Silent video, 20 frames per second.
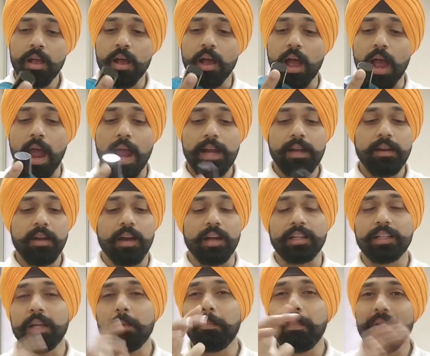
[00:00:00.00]
and a
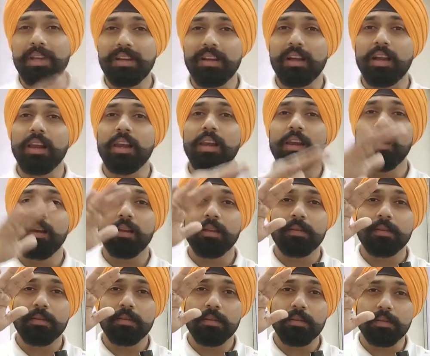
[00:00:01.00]
typical
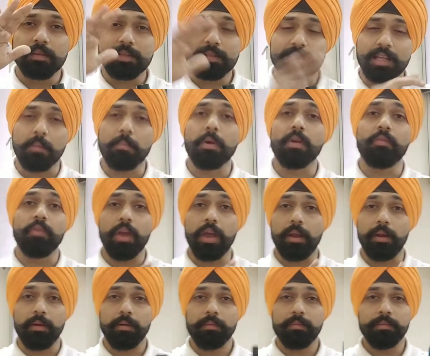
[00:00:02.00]
summer
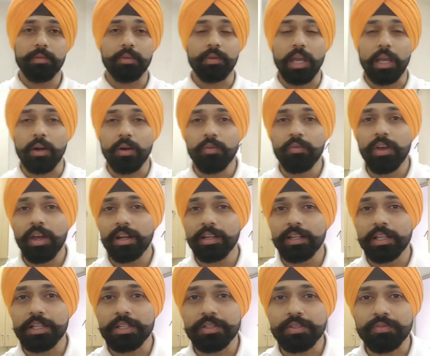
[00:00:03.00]
wear. You cannot wear
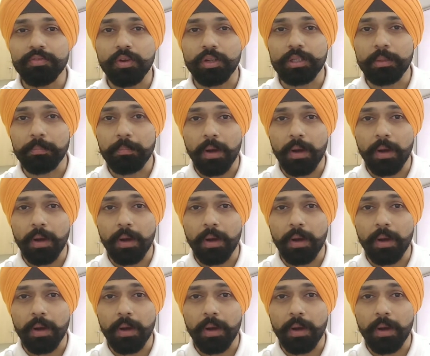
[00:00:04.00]
this for the